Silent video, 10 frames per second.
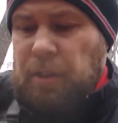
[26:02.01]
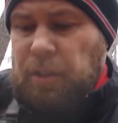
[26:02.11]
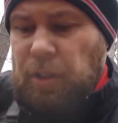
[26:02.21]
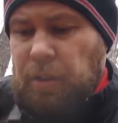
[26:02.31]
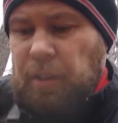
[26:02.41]

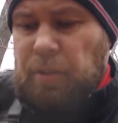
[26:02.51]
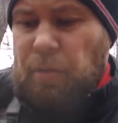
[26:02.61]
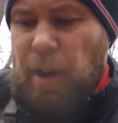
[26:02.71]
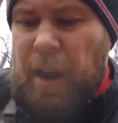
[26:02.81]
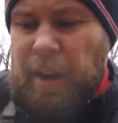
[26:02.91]
these
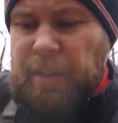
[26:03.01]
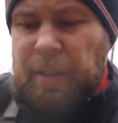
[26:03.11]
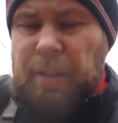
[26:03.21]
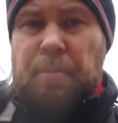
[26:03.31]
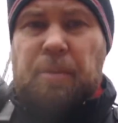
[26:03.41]
rocks.
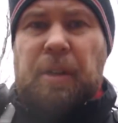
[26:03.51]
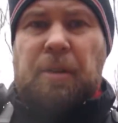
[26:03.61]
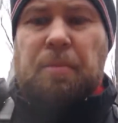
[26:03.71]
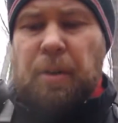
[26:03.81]
These are pretty